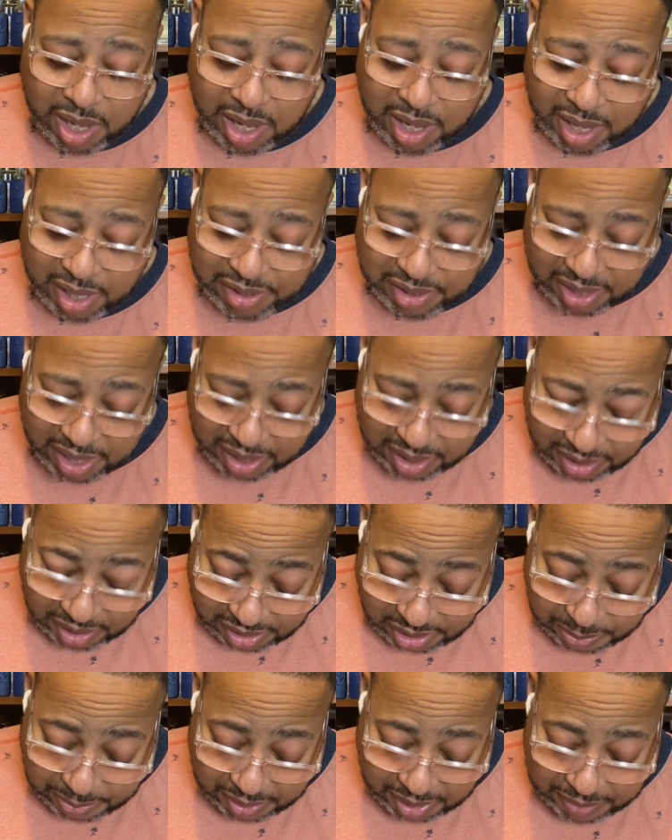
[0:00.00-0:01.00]
Is it a good
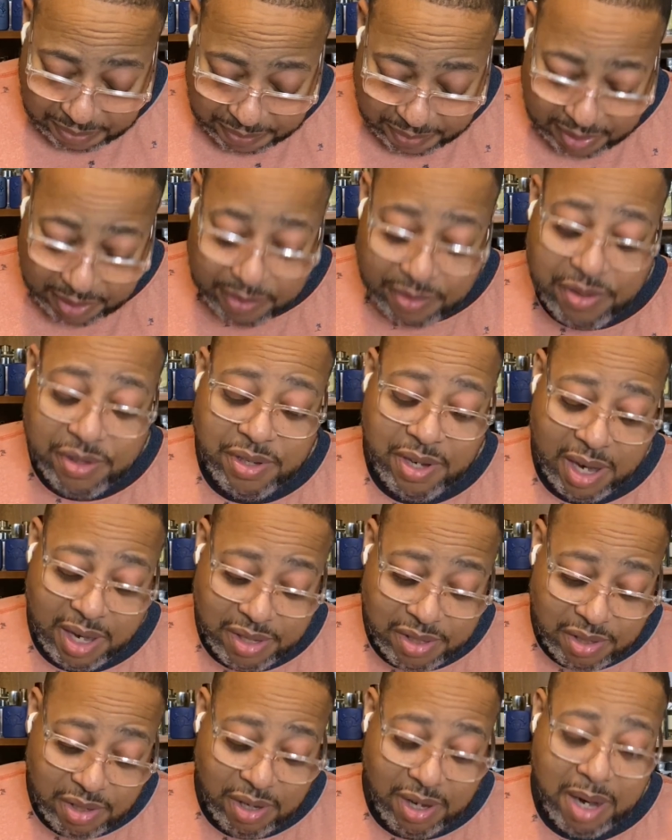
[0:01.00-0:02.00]
smelling fragrance?
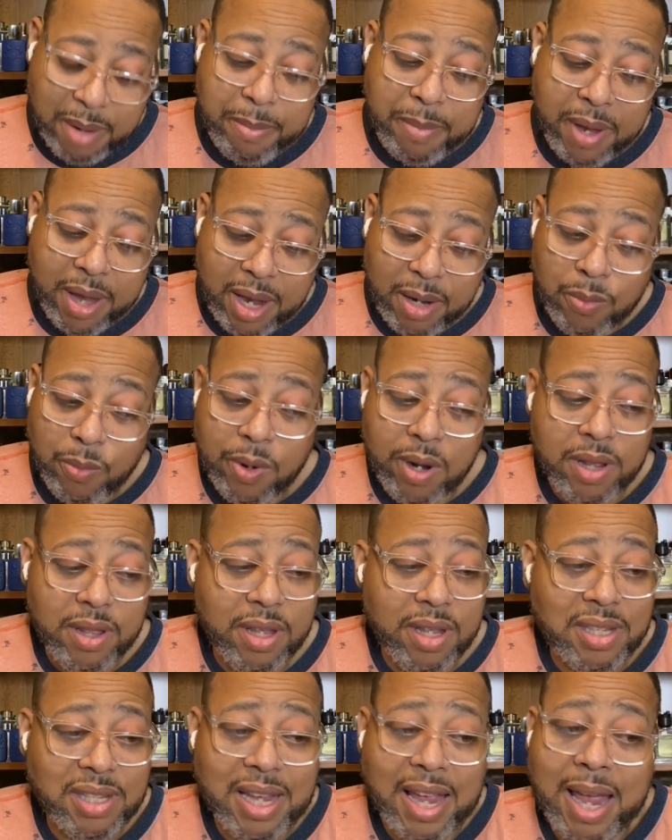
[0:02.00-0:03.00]
Yes. Could a man wear
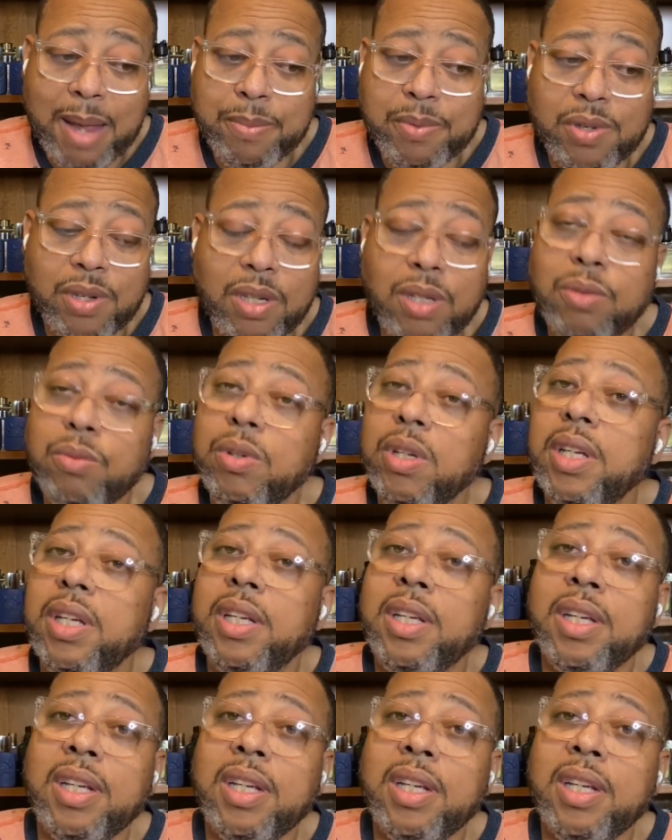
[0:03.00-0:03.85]
this? Absolutely.